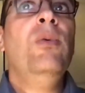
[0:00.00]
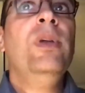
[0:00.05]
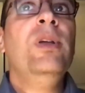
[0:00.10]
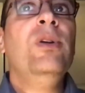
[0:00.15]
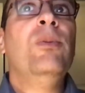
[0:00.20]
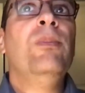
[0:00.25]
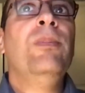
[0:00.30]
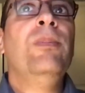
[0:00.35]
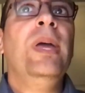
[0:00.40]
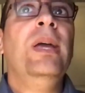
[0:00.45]

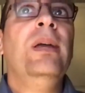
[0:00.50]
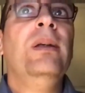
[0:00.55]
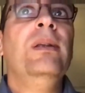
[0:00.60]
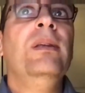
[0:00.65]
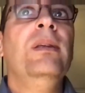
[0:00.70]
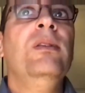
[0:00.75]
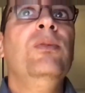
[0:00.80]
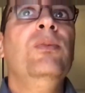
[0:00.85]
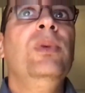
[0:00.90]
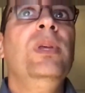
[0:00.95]
how we
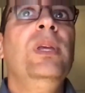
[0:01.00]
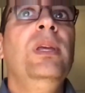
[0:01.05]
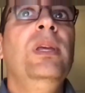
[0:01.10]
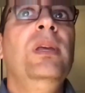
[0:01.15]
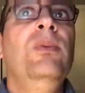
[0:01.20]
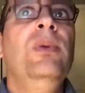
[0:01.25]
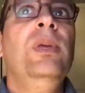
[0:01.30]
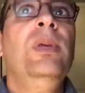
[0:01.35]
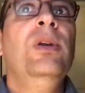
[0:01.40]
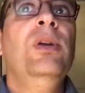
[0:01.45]
compared it,
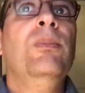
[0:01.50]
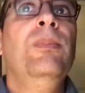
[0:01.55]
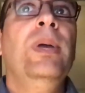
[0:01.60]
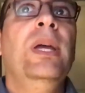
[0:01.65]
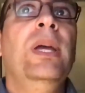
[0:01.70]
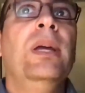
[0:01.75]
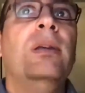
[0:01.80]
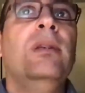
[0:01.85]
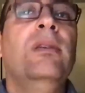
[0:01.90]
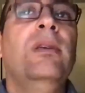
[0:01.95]
we, we
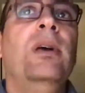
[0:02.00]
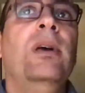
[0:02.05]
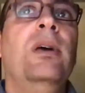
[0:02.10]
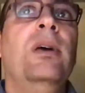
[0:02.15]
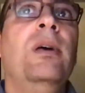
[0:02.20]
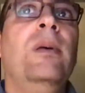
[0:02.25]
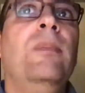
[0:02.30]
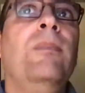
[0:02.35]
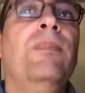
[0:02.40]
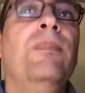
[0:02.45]
compared
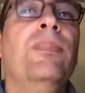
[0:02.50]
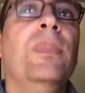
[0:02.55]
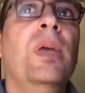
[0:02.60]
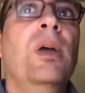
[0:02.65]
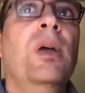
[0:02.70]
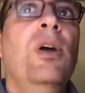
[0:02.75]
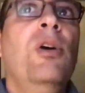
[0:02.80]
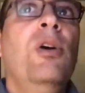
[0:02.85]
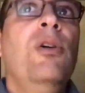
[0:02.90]
um,